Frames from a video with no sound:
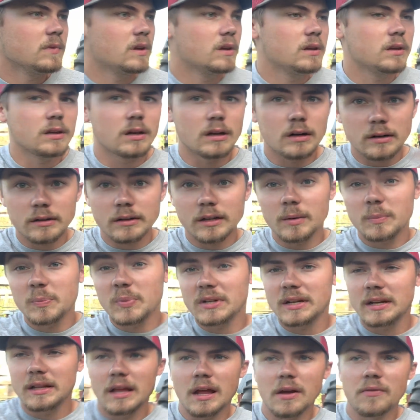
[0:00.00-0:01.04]
It'll dump
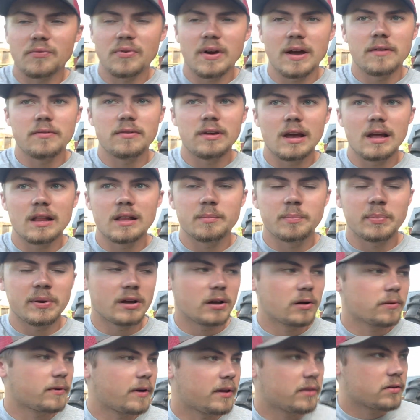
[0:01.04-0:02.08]
into that 5-gallon
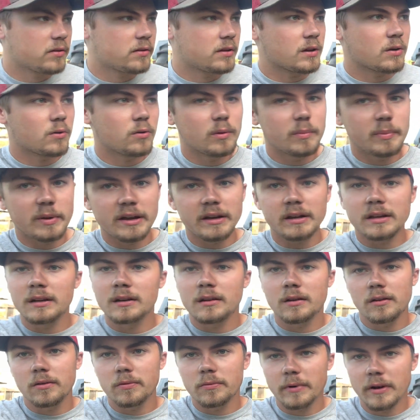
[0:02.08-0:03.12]
pail rather than going back
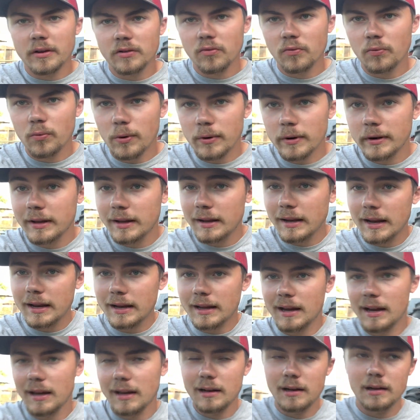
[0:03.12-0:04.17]
into the reservoir, and then that
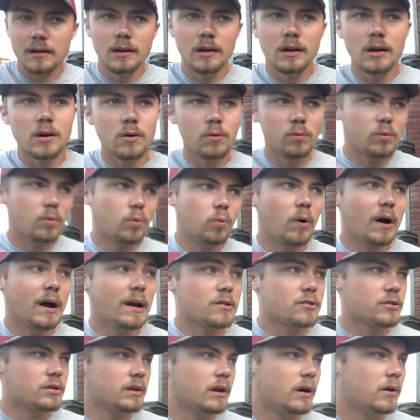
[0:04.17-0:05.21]
kind of will
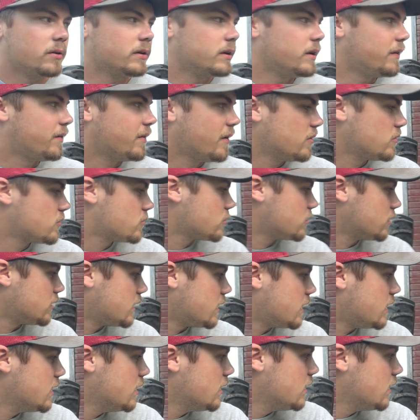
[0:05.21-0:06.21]
wash it out essentially.